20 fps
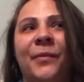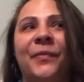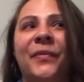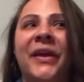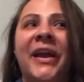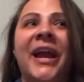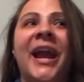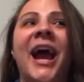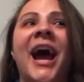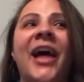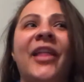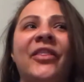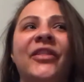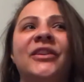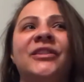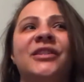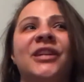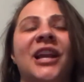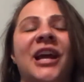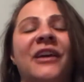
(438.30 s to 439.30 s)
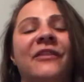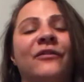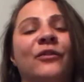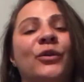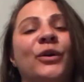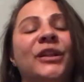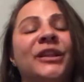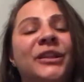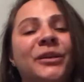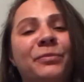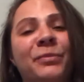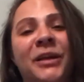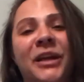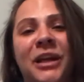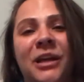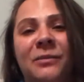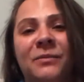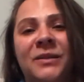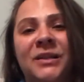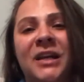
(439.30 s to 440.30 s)
they had the Delightful in the
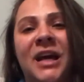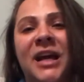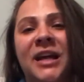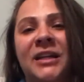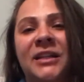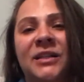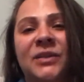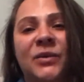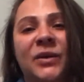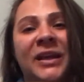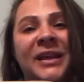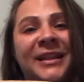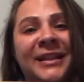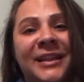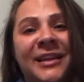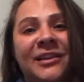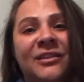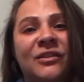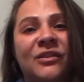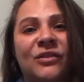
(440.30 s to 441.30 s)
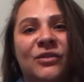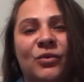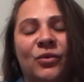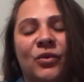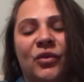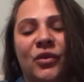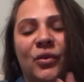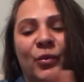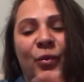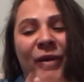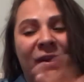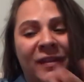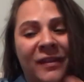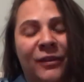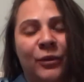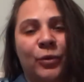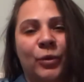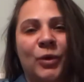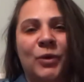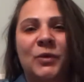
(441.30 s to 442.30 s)
PM size in the Azure with
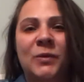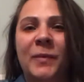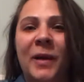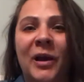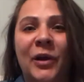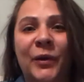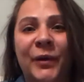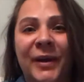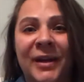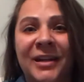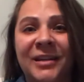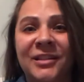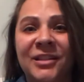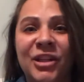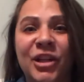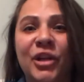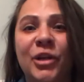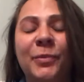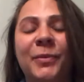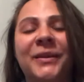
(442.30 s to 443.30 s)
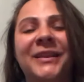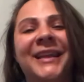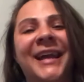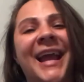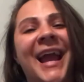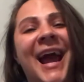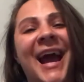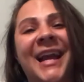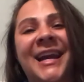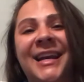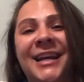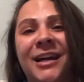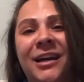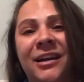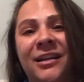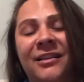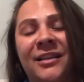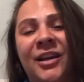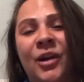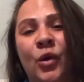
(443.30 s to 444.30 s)
the rose ballerine interior, but they had
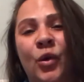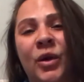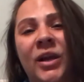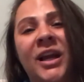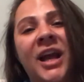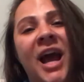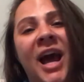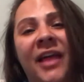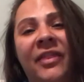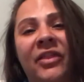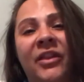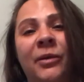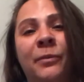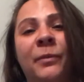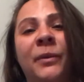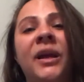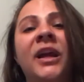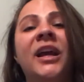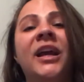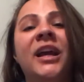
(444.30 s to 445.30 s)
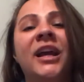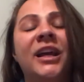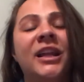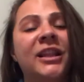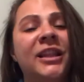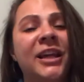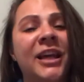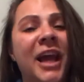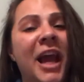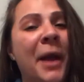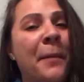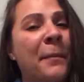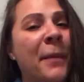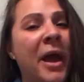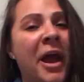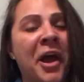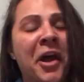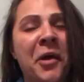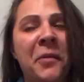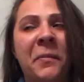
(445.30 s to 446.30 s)
none. They only had them in the
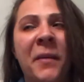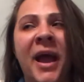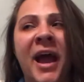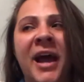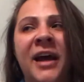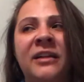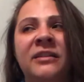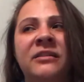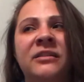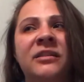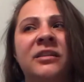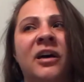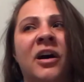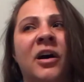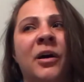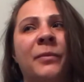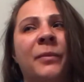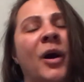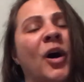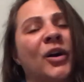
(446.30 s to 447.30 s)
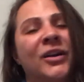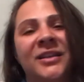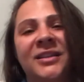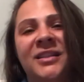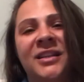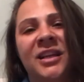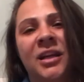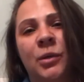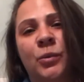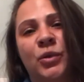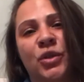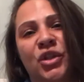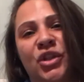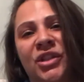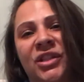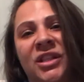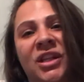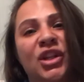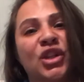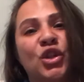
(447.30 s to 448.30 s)
MM, and honestly, it was
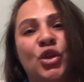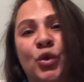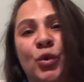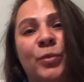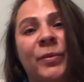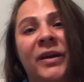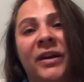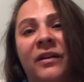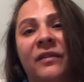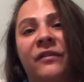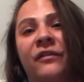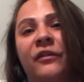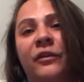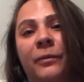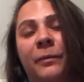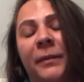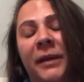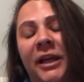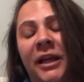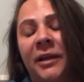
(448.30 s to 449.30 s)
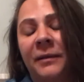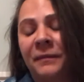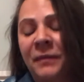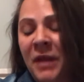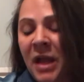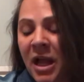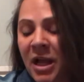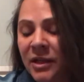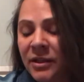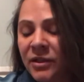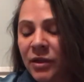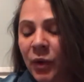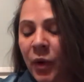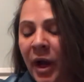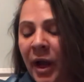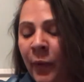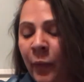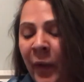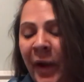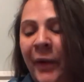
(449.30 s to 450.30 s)
just too big for me. So
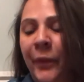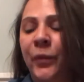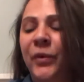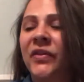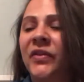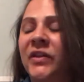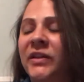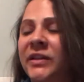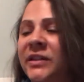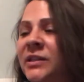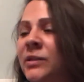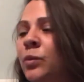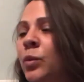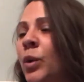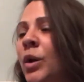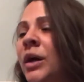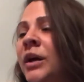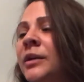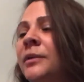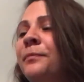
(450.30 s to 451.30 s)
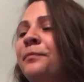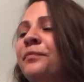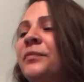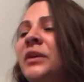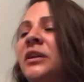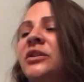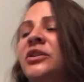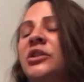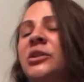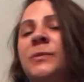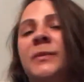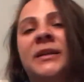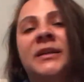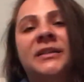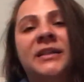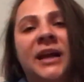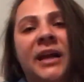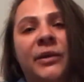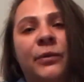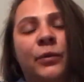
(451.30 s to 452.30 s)
I went with this one just
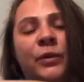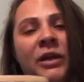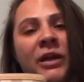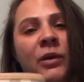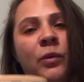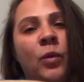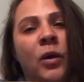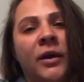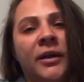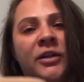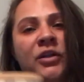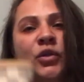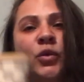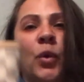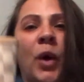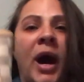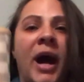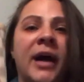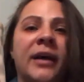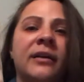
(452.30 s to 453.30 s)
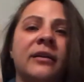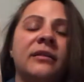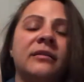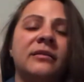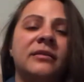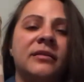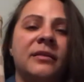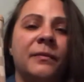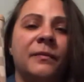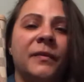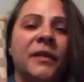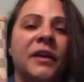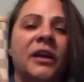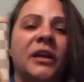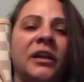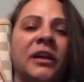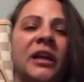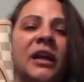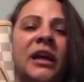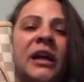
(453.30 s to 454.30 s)
because I really wanted to add
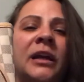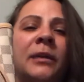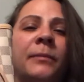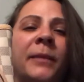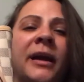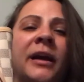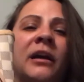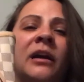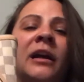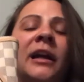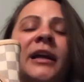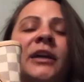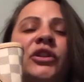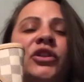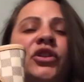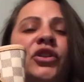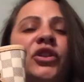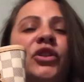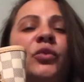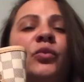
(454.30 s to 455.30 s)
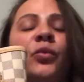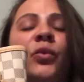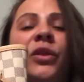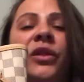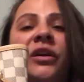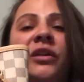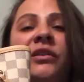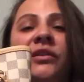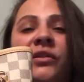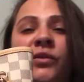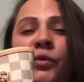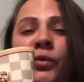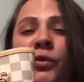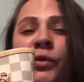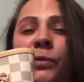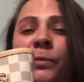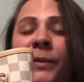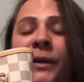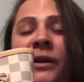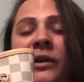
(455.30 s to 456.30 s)
something in my collection with
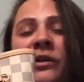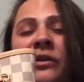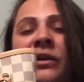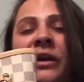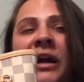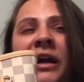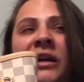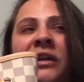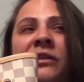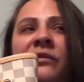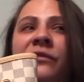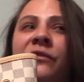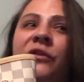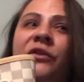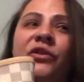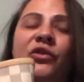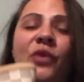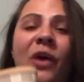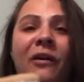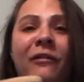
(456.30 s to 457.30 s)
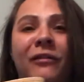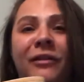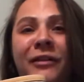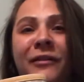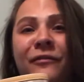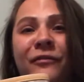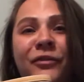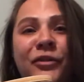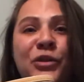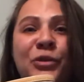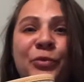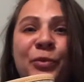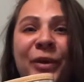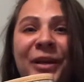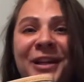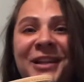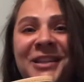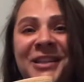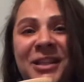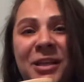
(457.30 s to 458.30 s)
Azure bigger and for traveling for
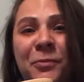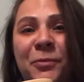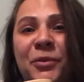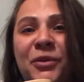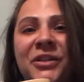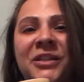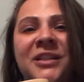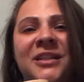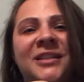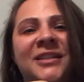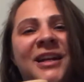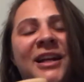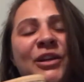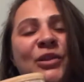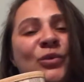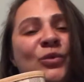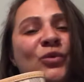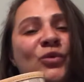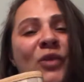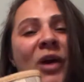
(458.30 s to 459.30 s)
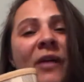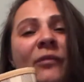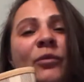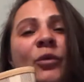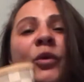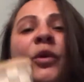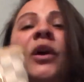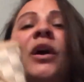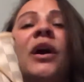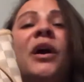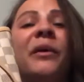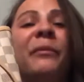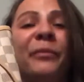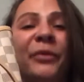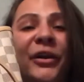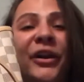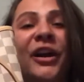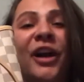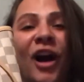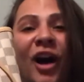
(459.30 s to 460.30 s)
spring and summer, since I do travel
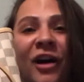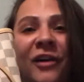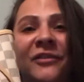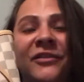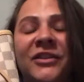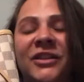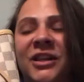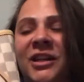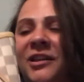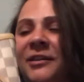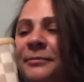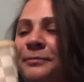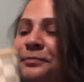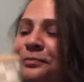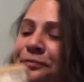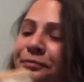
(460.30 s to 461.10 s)
pretty often.